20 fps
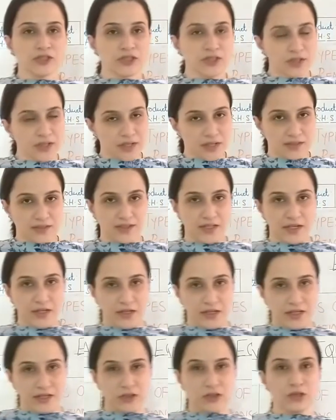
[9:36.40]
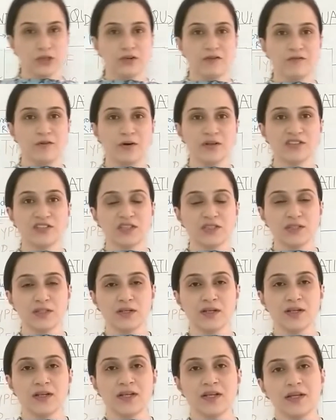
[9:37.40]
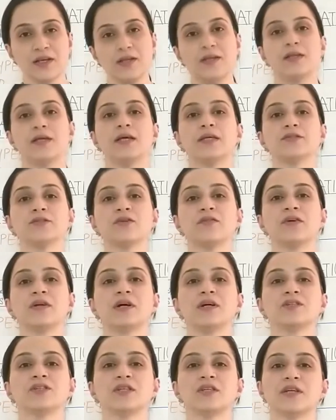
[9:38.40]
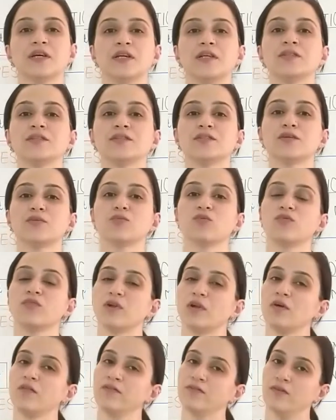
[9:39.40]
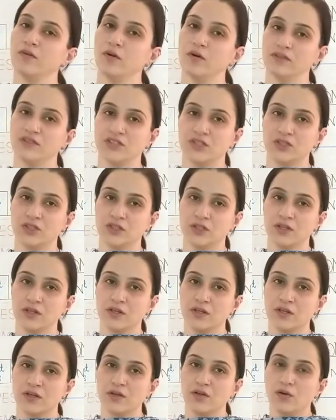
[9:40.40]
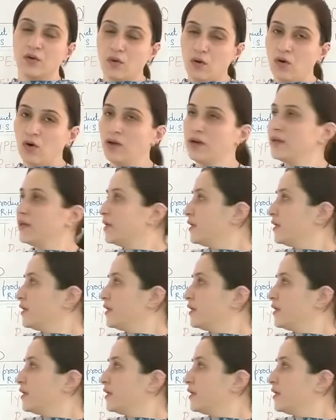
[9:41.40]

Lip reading: there is addition of oxygen. In case of reduction, there is removal of oxygen. Or